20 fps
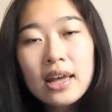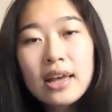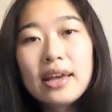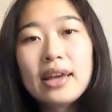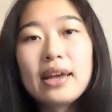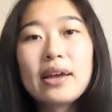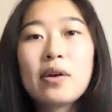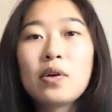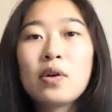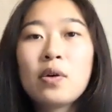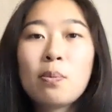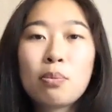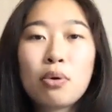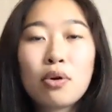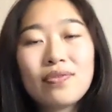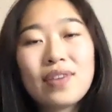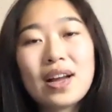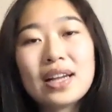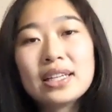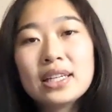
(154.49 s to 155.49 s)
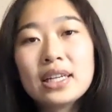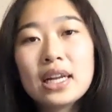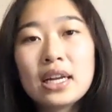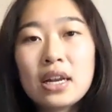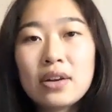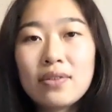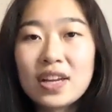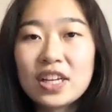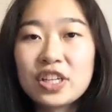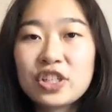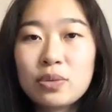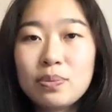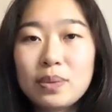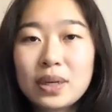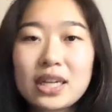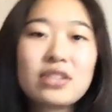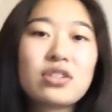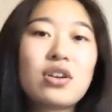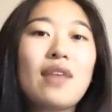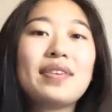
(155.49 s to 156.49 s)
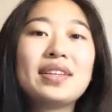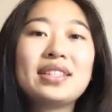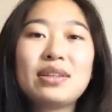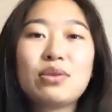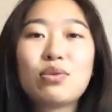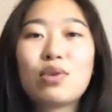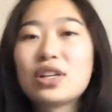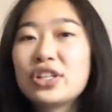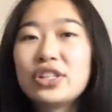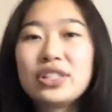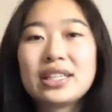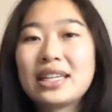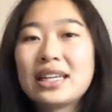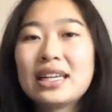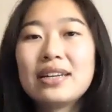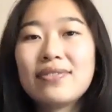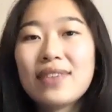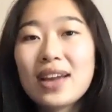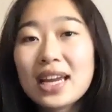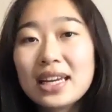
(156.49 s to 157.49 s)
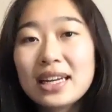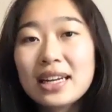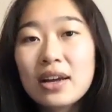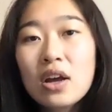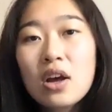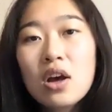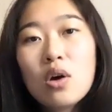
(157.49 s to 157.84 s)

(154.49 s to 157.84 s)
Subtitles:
it prevented an invasion because obviously Russia didn't invade,